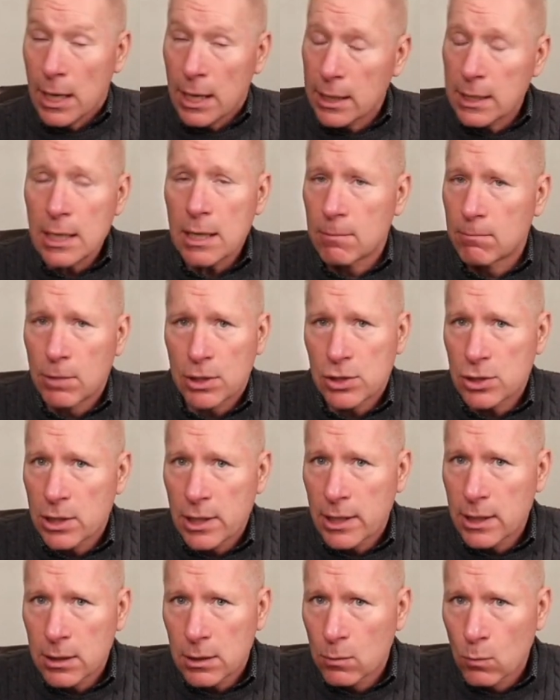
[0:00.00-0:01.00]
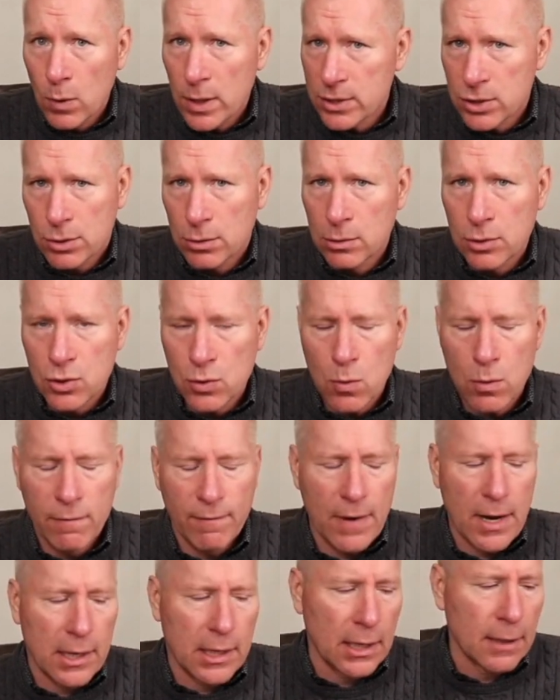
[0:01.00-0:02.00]
again, much like Western sword
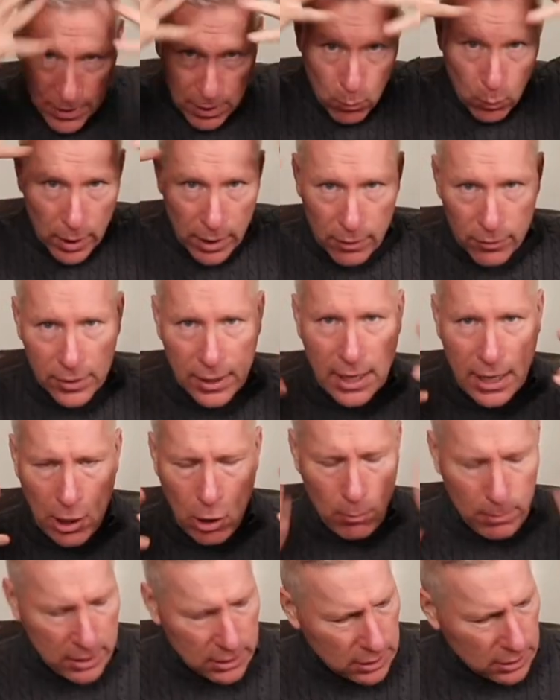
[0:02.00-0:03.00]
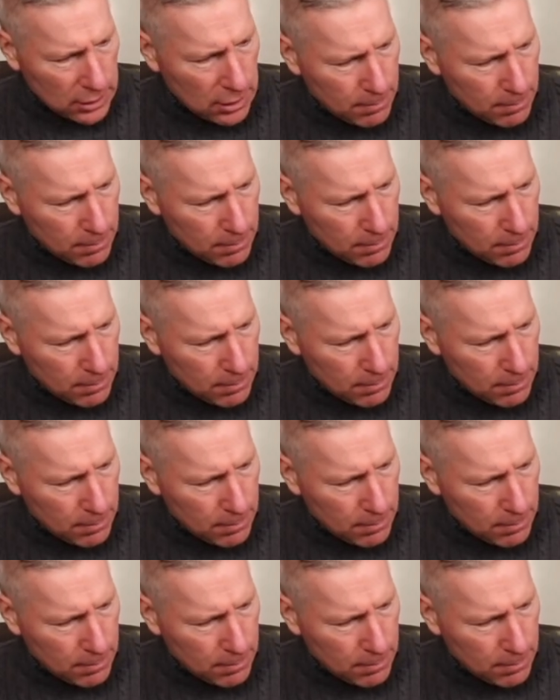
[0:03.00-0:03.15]
fighting. They wear the helmet and